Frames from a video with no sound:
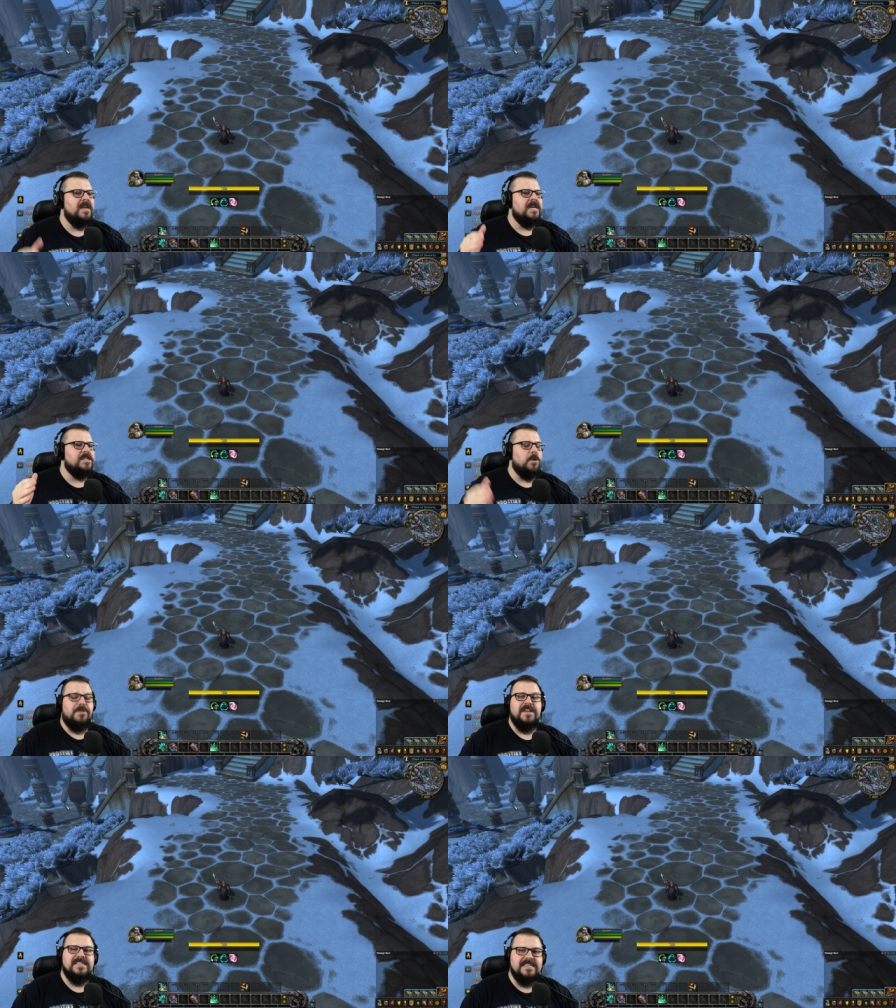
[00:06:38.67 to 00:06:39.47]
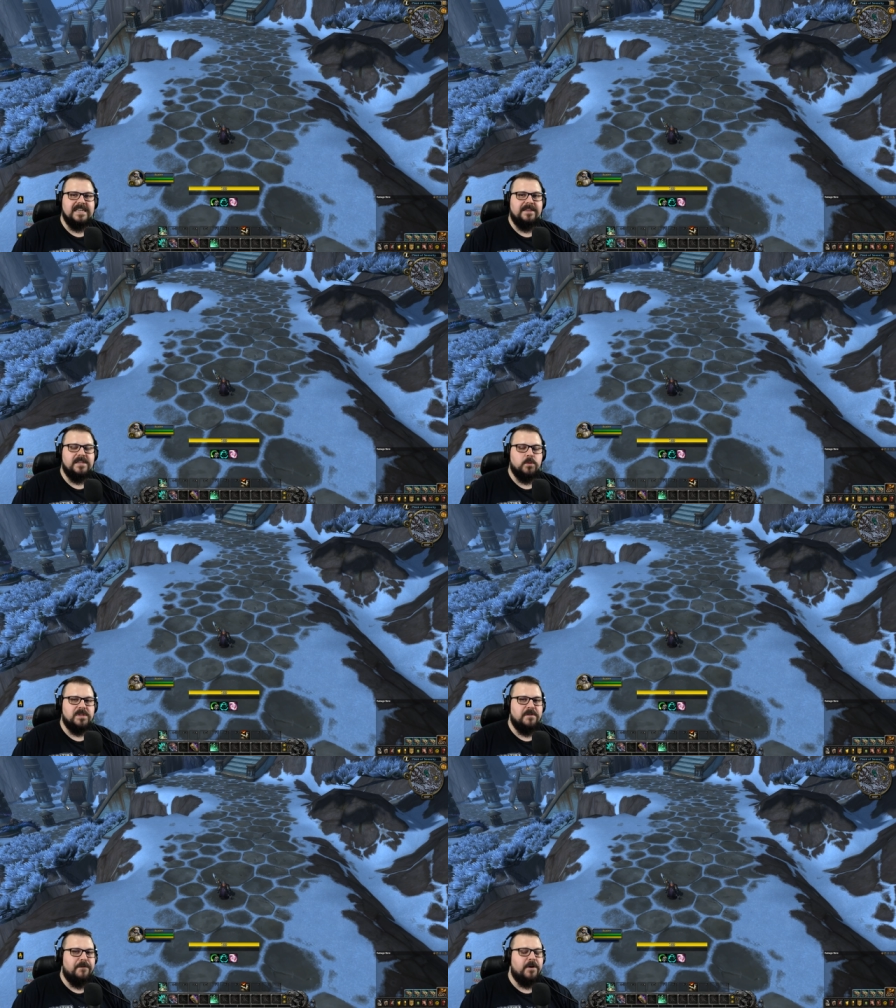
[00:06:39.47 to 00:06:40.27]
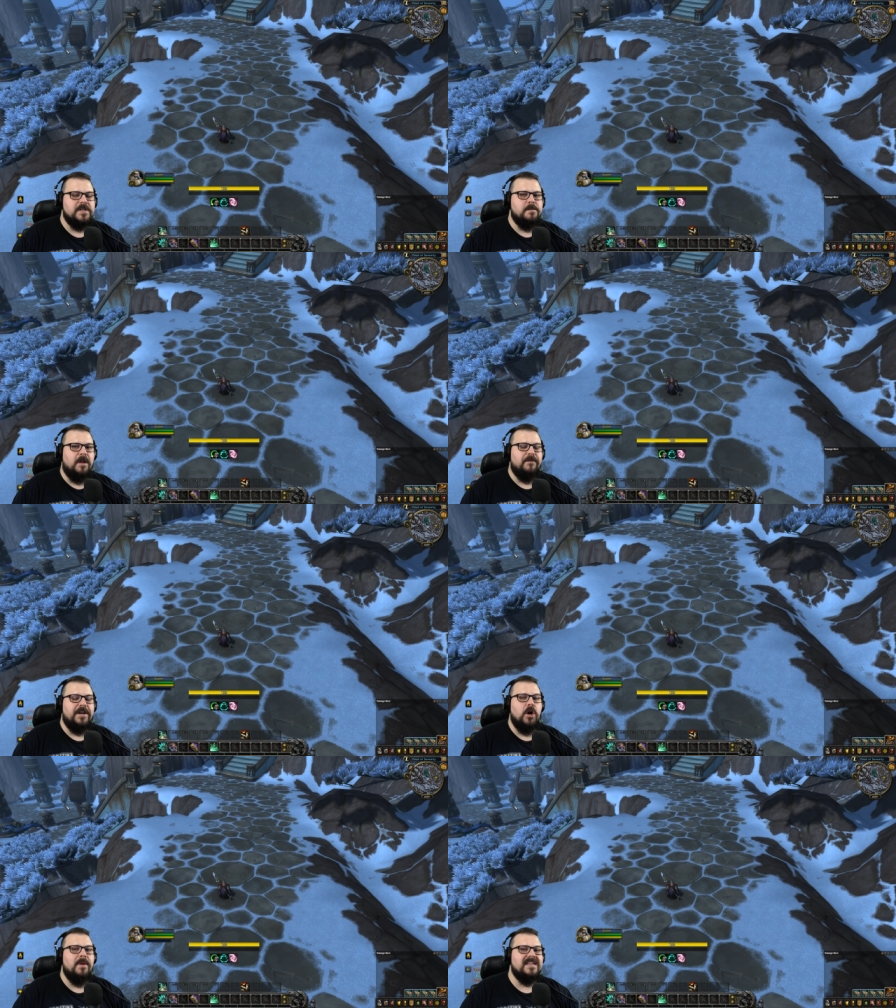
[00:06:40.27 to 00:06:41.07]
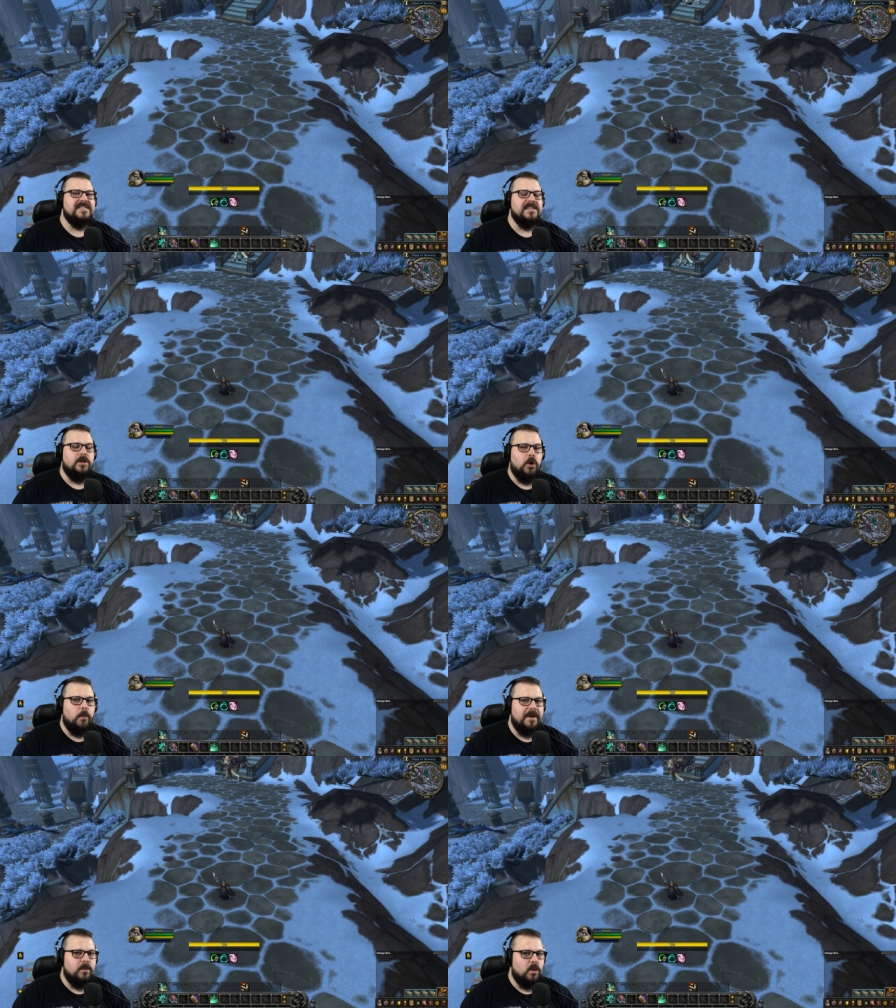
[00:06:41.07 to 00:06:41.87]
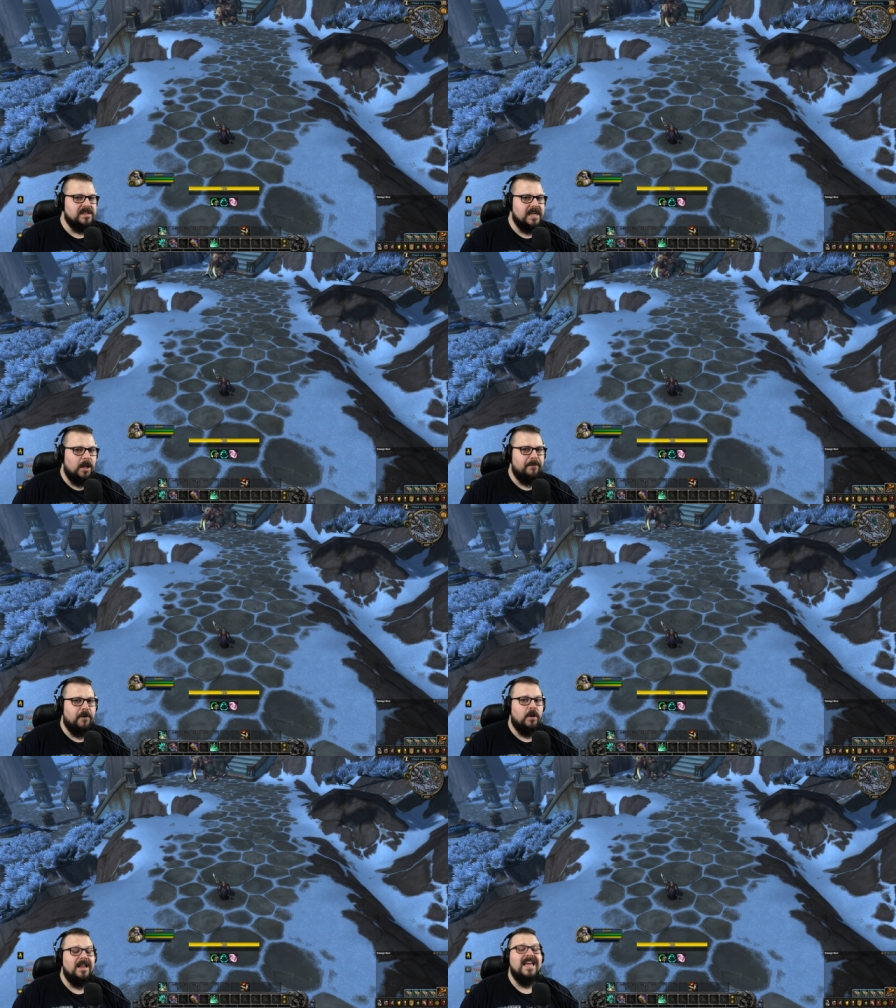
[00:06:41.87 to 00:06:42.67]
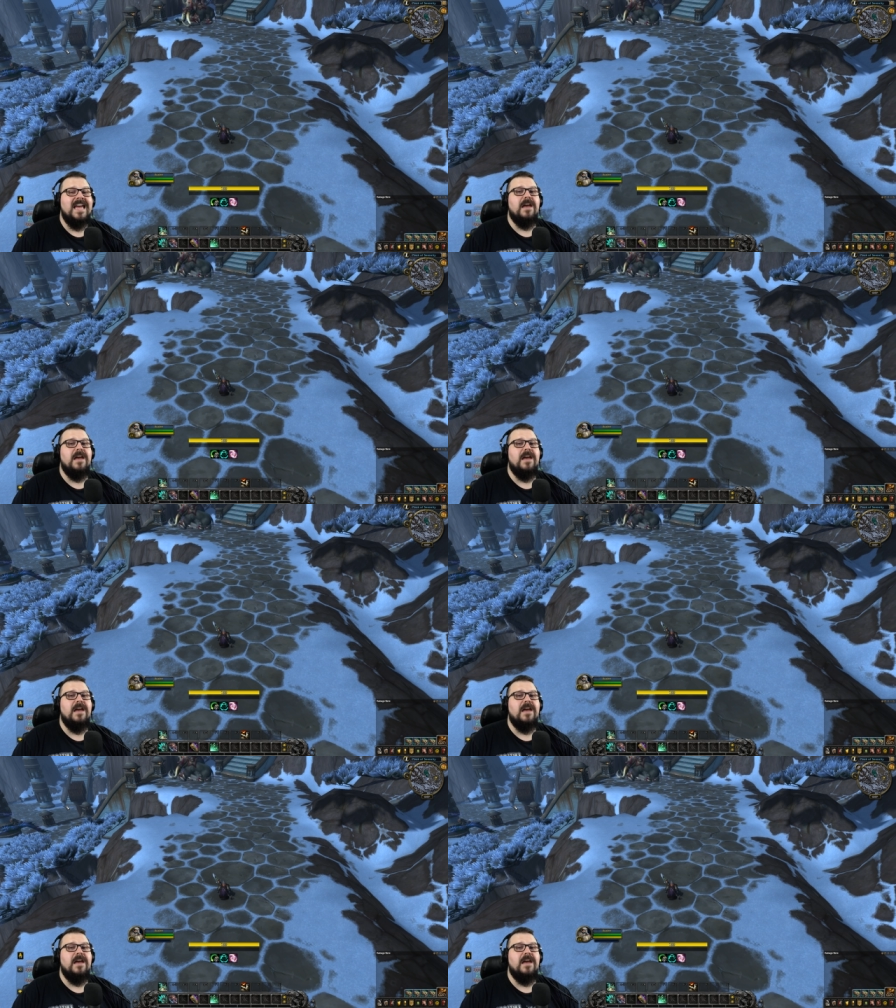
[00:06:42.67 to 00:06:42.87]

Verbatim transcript: So this is it. This was a very small video, but I still hope it was helpful.